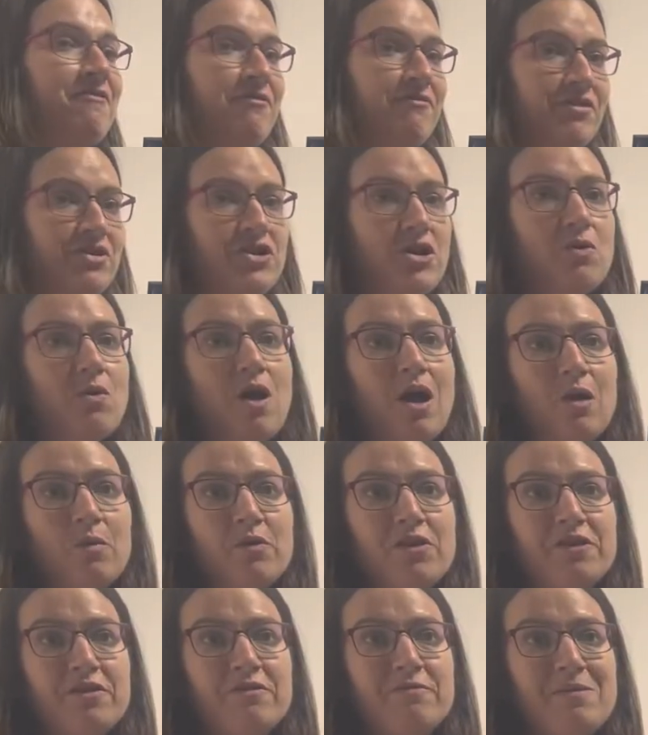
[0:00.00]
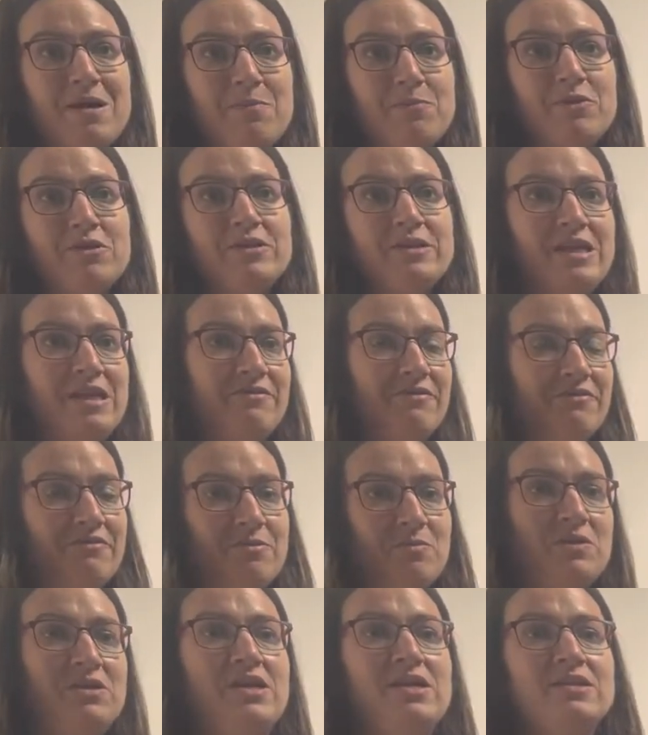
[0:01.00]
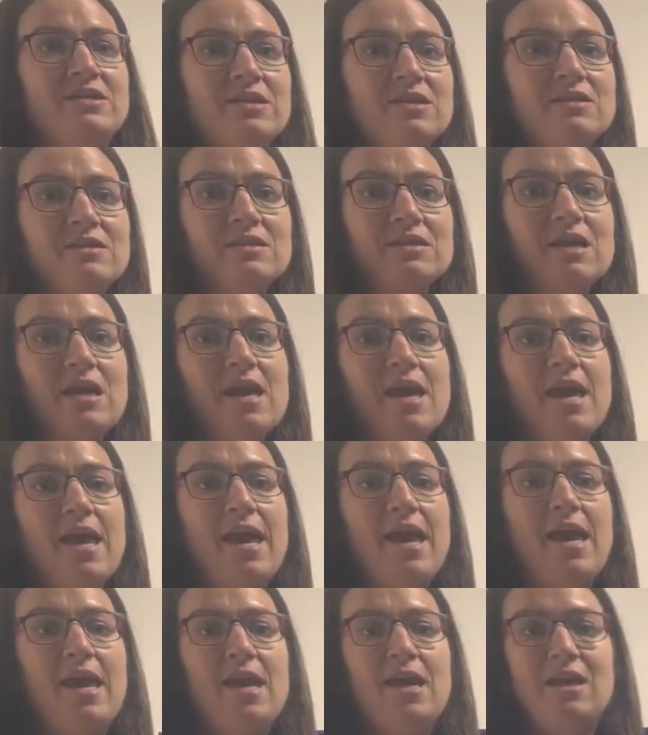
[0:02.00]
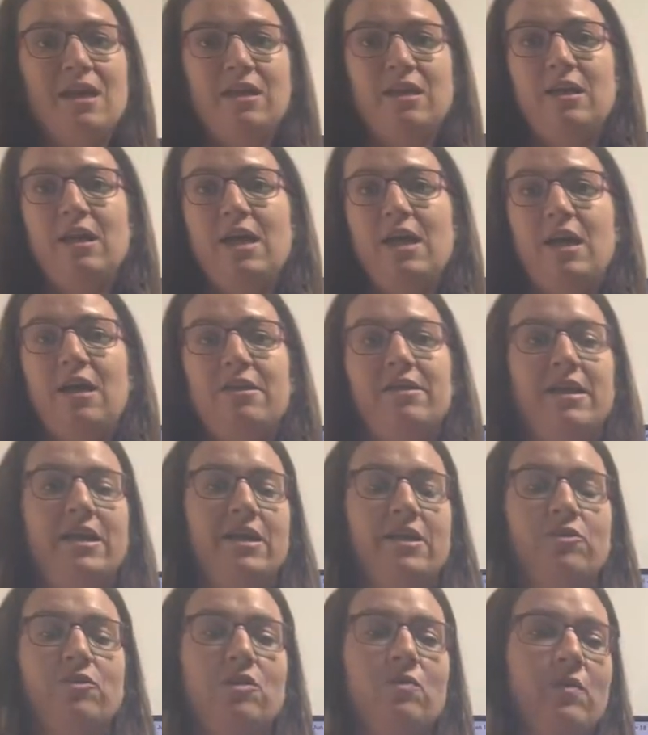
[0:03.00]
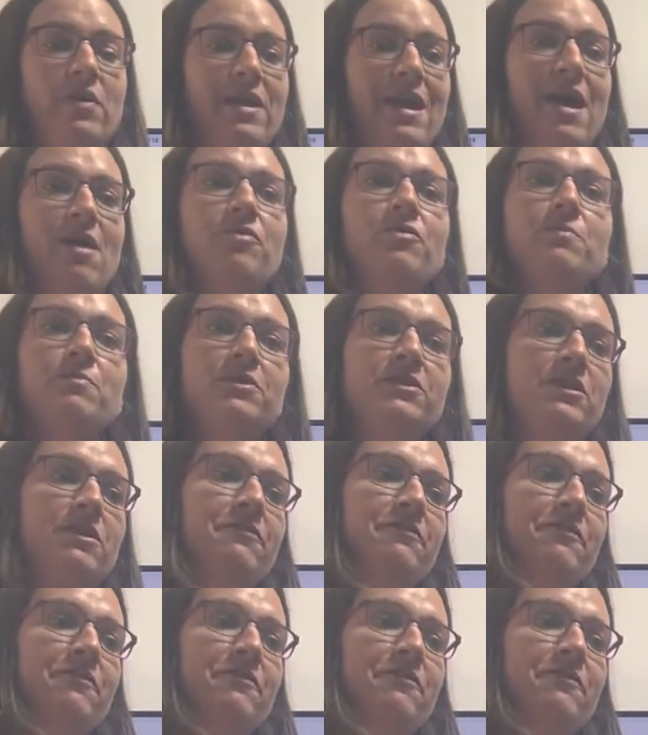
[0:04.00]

a video call with their members, even from a distance, and uh, they can do it without the person with